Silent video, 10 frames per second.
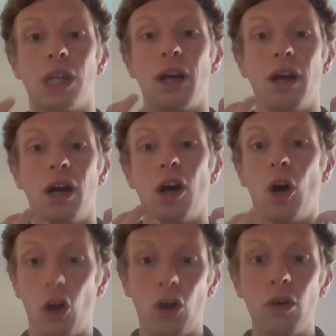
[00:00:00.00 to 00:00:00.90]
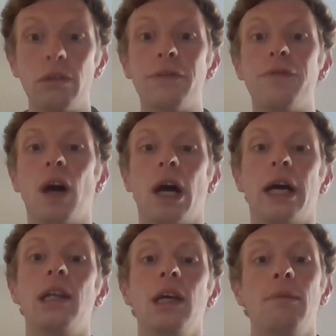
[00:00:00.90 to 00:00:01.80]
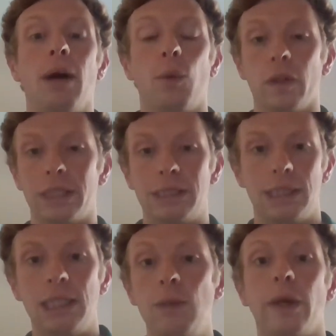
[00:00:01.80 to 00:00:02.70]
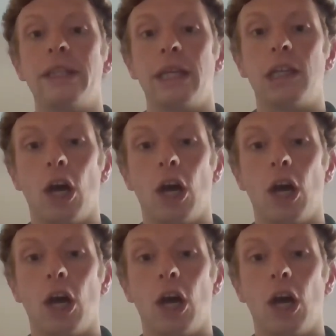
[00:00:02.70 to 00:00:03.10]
that are horrified by what they see when they